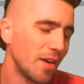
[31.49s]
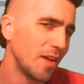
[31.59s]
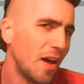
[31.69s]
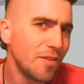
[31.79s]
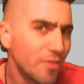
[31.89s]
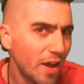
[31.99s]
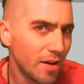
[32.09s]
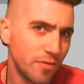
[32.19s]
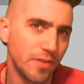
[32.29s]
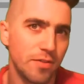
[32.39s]
out of, out
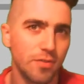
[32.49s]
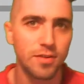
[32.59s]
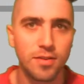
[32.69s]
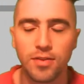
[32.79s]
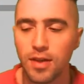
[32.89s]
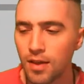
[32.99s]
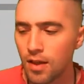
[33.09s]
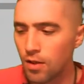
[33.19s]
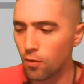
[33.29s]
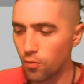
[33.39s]
of interest, they
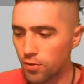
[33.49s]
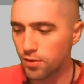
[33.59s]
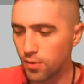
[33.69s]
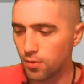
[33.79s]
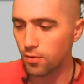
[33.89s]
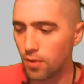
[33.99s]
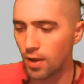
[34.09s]
also